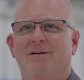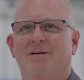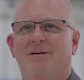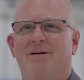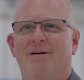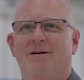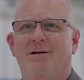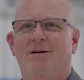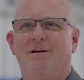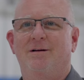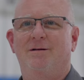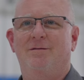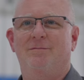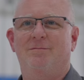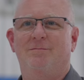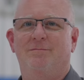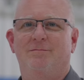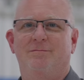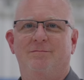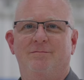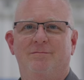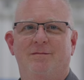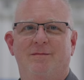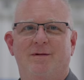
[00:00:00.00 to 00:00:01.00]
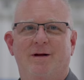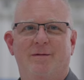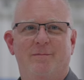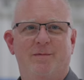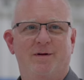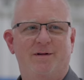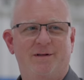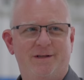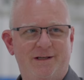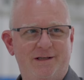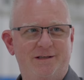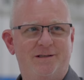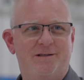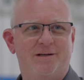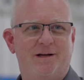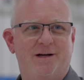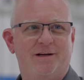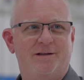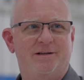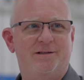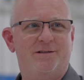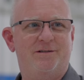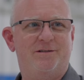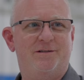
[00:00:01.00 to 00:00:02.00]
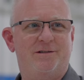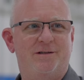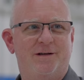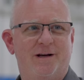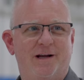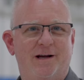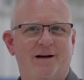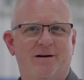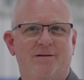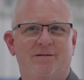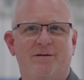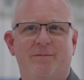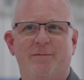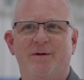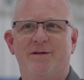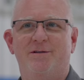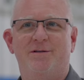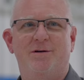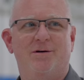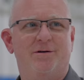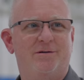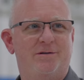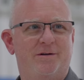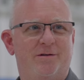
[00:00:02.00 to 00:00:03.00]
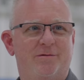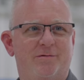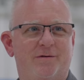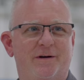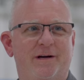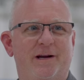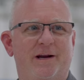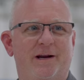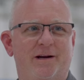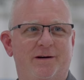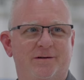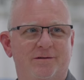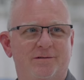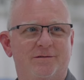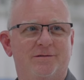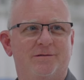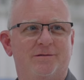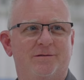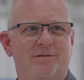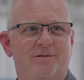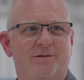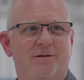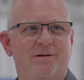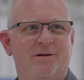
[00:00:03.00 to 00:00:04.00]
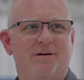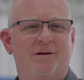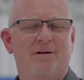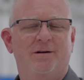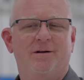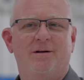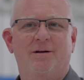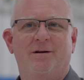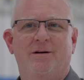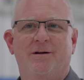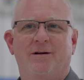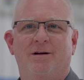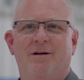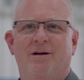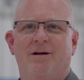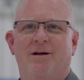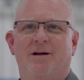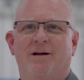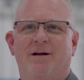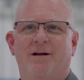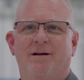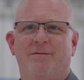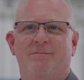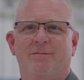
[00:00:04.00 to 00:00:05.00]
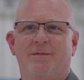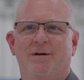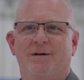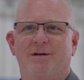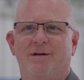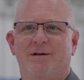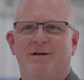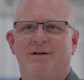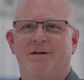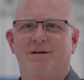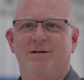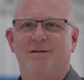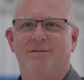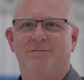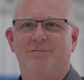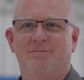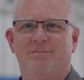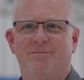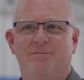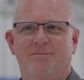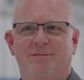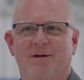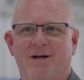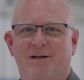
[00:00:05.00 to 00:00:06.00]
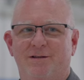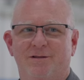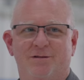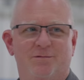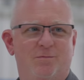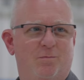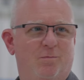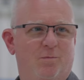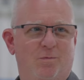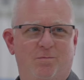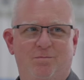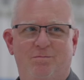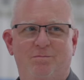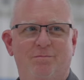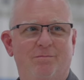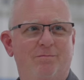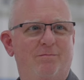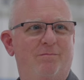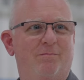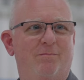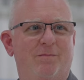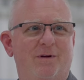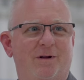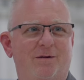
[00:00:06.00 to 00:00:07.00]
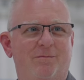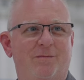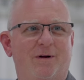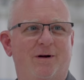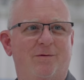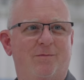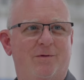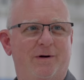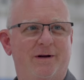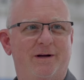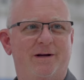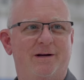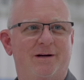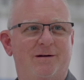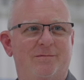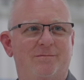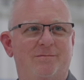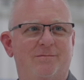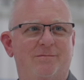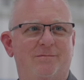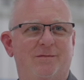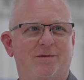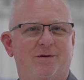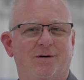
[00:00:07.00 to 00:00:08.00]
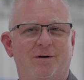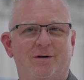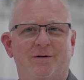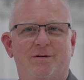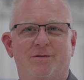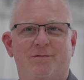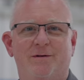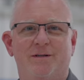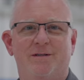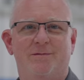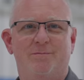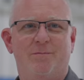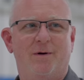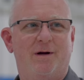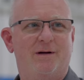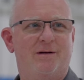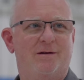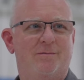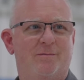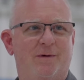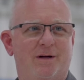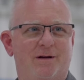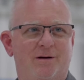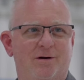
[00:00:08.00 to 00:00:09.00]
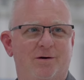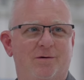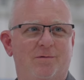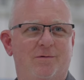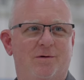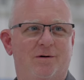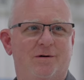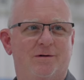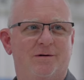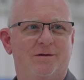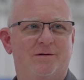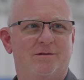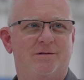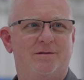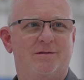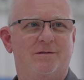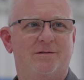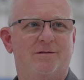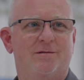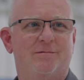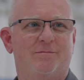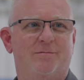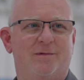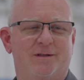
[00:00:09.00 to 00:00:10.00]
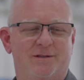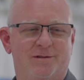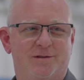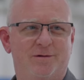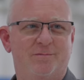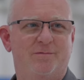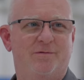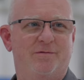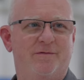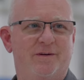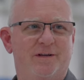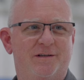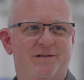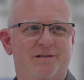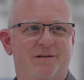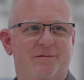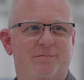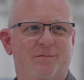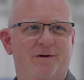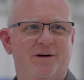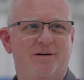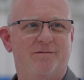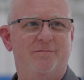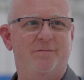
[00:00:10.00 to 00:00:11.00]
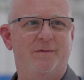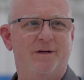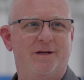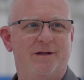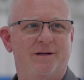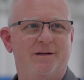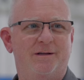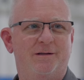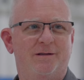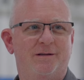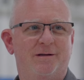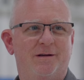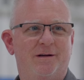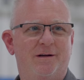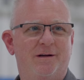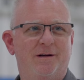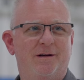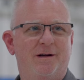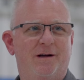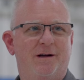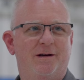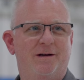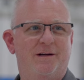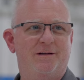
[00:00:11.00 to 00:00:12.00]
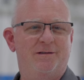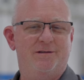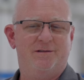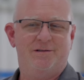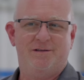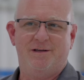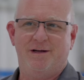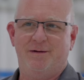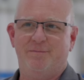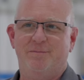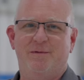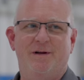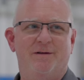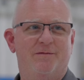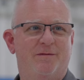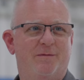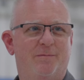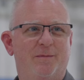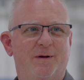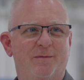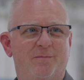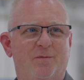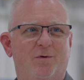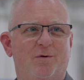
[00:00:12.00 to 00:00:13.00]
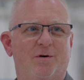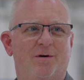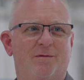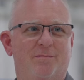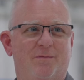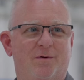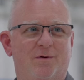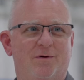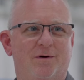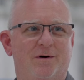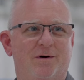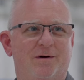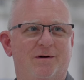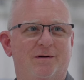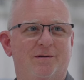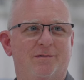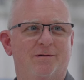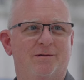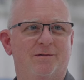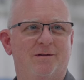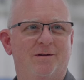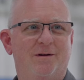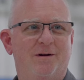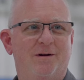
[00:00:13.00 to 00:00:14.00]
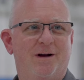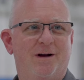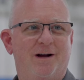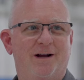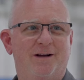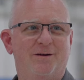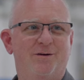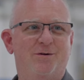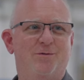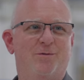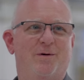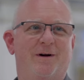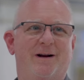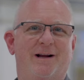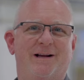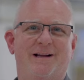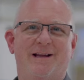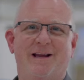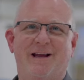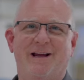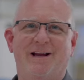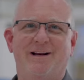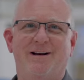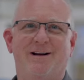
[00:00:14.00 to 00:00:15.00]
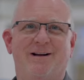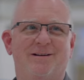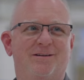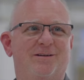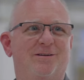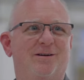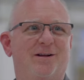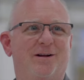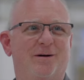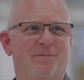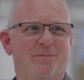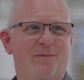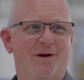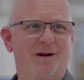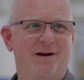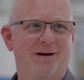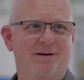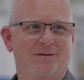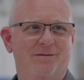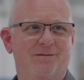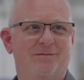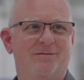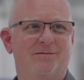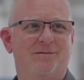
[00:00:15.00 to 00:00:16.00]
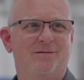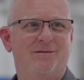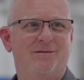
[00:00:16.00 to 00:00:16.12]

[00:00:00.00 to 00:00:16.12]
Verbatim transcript: Um, I'm a lead technician now. I'm in charge of three hangars. I'm, uh, I just built my way up, earned the respect of my coworkers, my supervision above me, and they just kept giving me more and more. And I do what I can not to let them down.